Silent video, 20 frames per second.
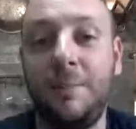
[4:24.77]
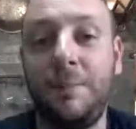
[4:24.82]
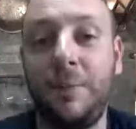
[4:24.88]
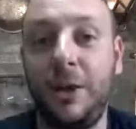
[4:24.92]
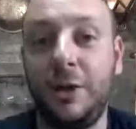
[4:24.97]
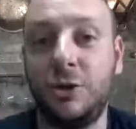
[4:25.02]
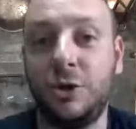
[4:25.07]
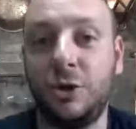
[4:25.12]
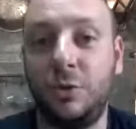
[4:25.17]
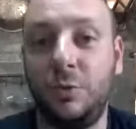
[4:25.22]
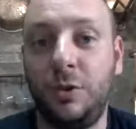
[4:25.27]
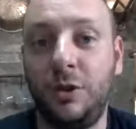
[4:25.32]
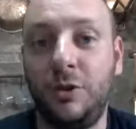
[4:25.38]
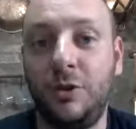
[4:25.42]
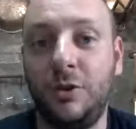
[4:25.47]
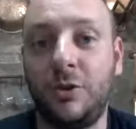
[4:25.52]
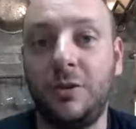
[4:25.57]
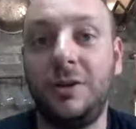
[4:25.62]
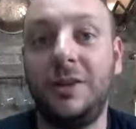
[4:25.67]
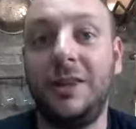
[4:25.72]
picture with
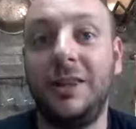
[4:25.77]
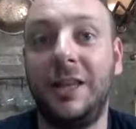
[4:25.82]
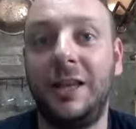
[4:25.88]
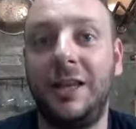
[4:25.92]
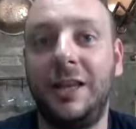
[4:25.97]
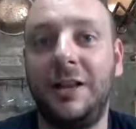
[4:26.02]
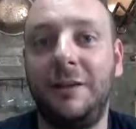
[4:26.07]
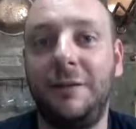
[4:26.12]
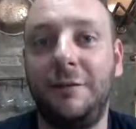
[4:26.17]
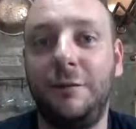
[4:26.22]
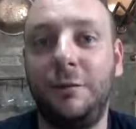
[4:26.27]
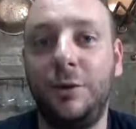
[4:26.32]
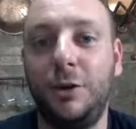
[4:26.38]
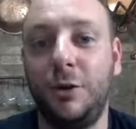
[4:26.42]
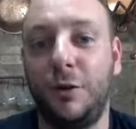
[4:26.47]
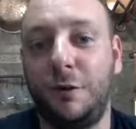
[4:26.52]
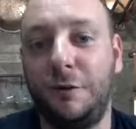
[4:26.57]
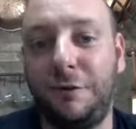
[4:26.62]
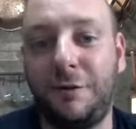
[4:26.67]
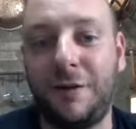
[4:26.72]

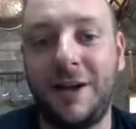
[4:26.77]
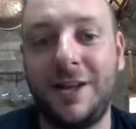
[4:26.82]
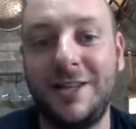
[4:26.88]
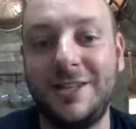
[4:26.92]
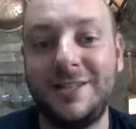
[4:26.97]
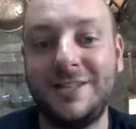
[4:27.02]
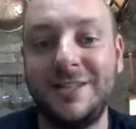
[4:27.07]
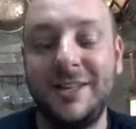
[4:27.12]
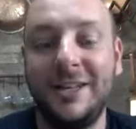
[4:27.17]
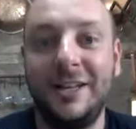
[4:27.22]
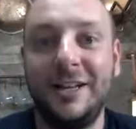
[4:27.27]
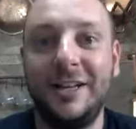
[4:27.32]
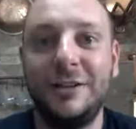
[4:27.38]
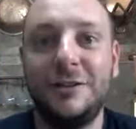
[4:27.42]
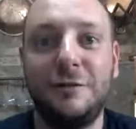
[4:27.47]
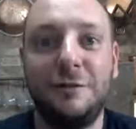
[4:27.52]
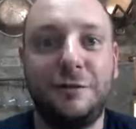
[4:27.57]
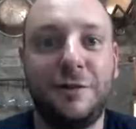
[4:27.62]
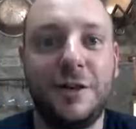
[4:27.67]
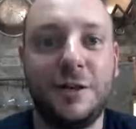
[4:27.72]
your face
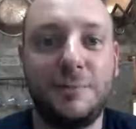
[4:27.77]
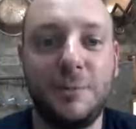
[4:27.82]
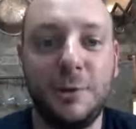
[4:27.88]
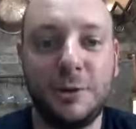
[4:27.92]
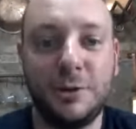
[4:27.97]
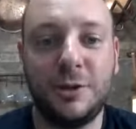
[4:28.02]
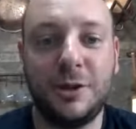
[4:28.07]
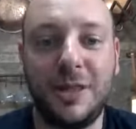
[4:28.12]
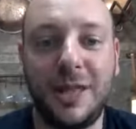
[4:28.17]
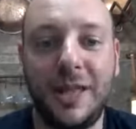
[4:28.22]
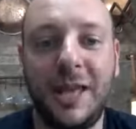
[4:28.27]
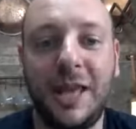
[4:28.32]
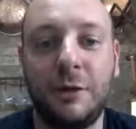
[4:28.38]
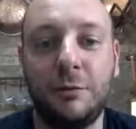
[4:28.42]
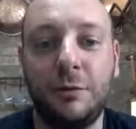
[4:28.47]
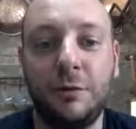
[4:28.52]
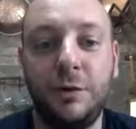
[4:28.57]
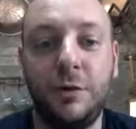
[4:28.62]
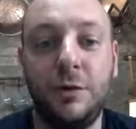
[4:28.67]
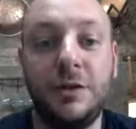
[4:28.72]
to Facebook so that they
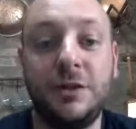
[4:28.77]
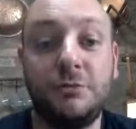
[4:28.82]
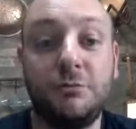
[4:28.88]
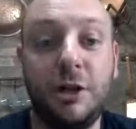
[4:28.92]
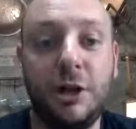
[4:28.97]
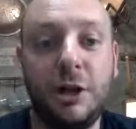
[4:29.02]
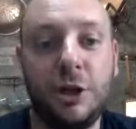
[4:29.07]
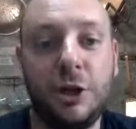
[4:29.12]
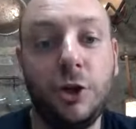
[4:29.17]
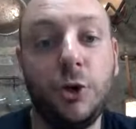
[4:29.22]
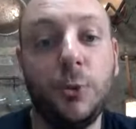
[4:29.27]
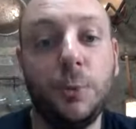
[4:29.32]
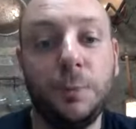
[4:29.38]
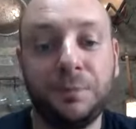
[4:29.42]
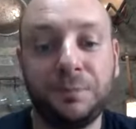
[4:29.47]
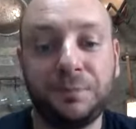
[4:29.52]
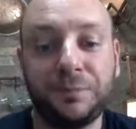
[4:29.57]
can read it's really you.